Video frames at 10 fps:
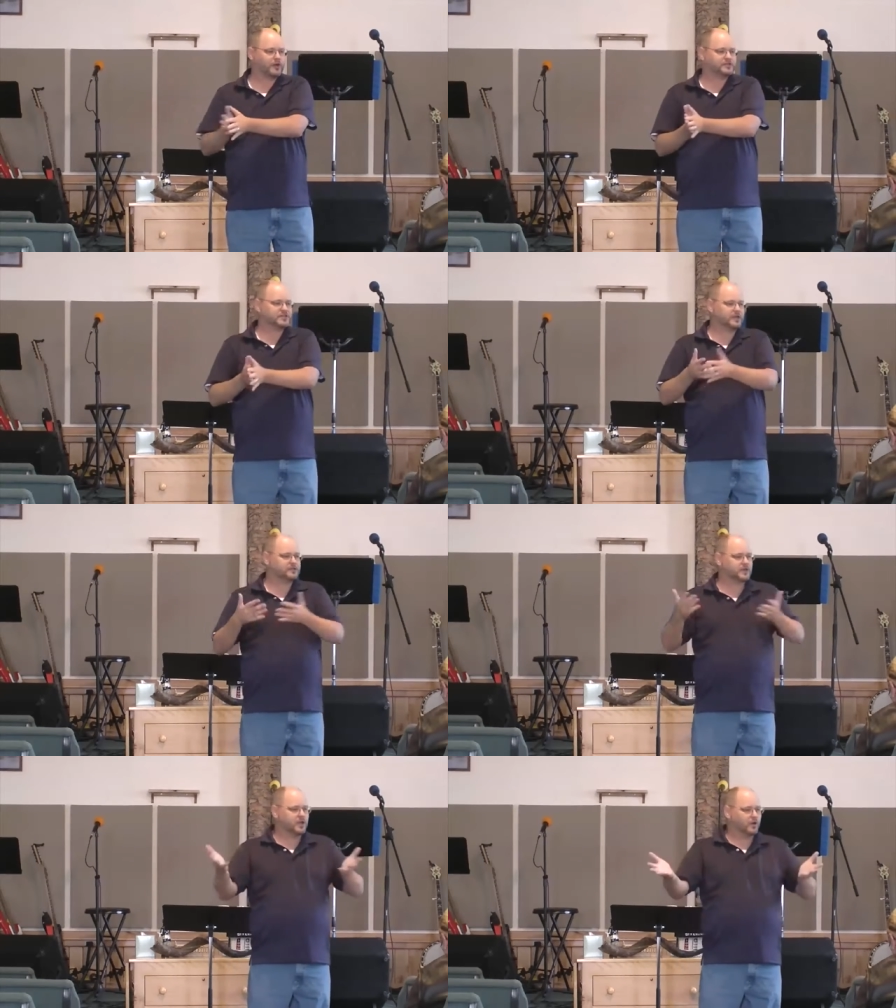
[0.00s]
And he
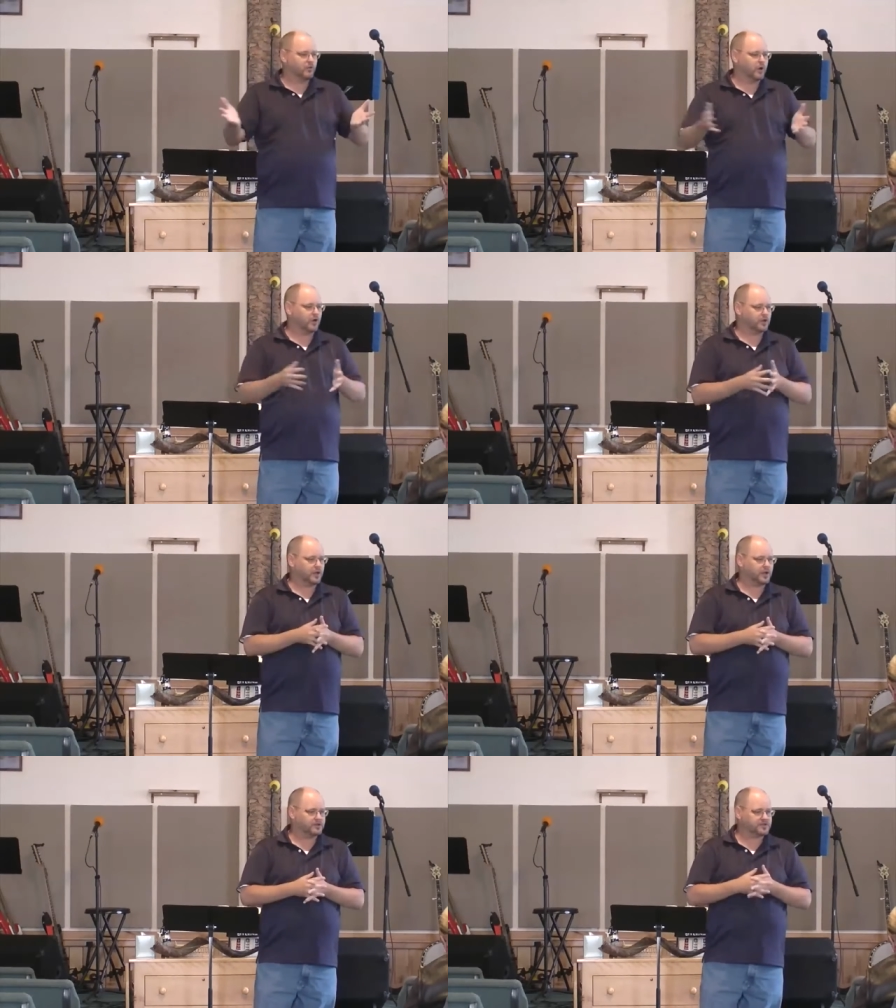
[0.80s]
says, well,
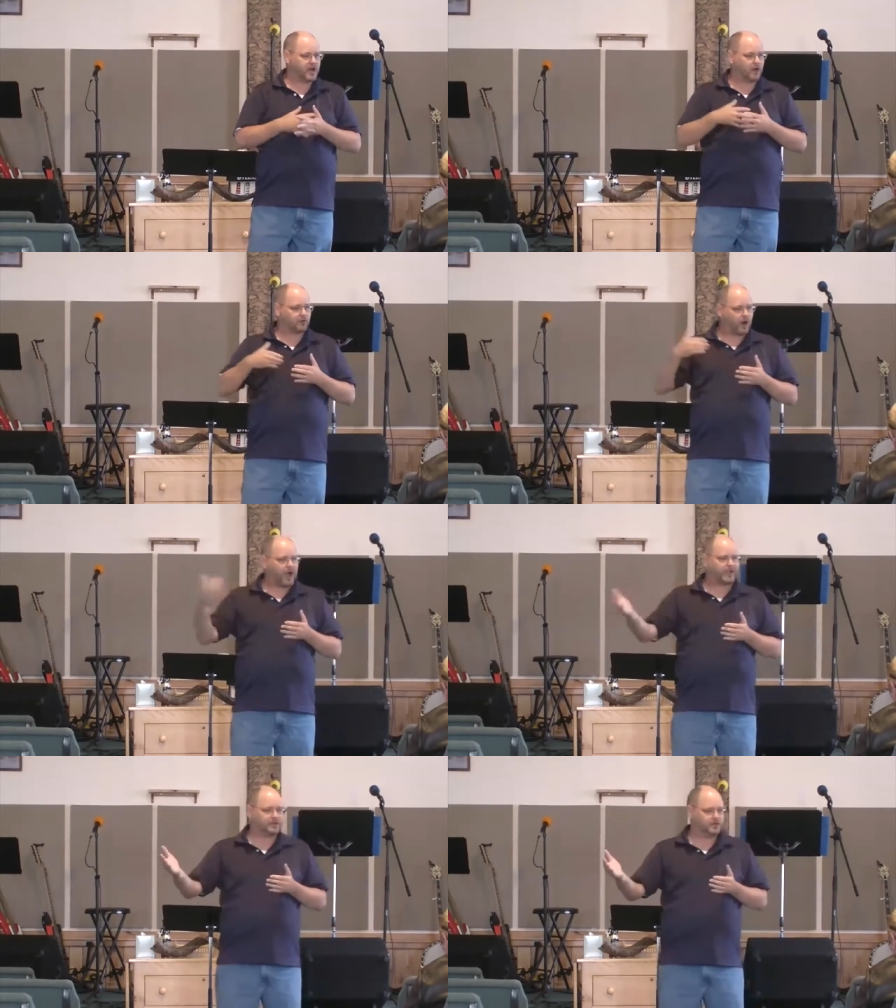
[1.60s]
it's not
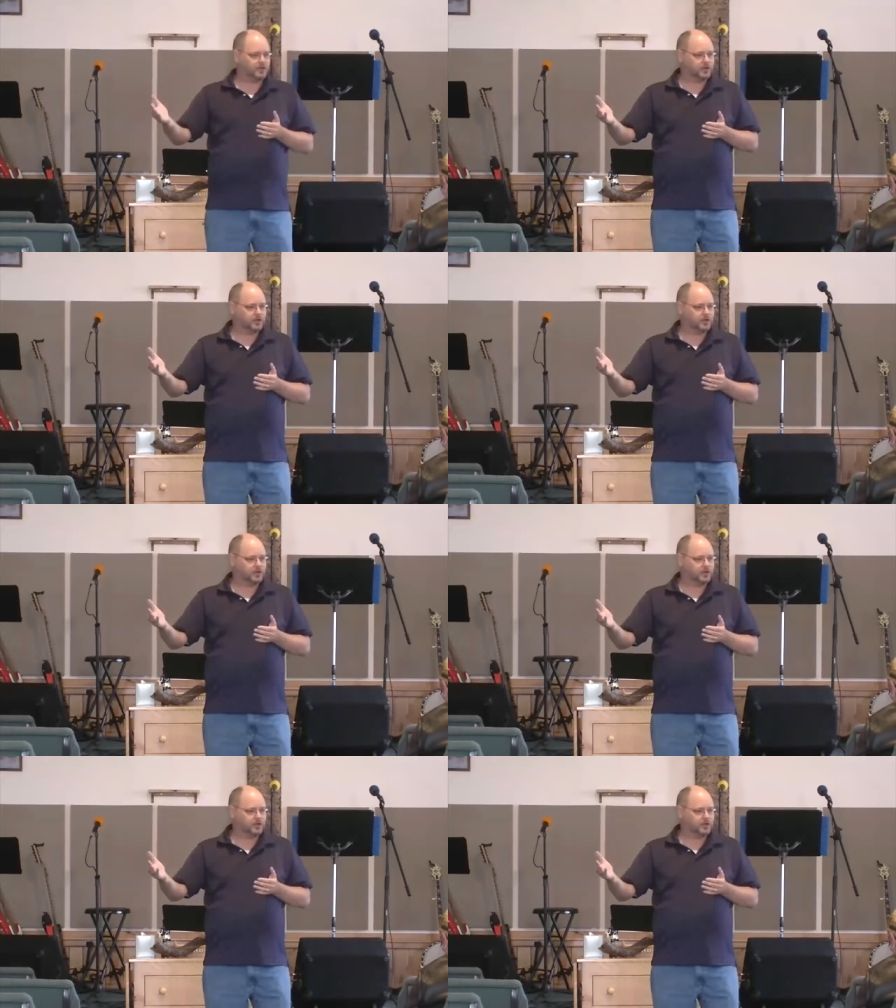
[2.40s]
right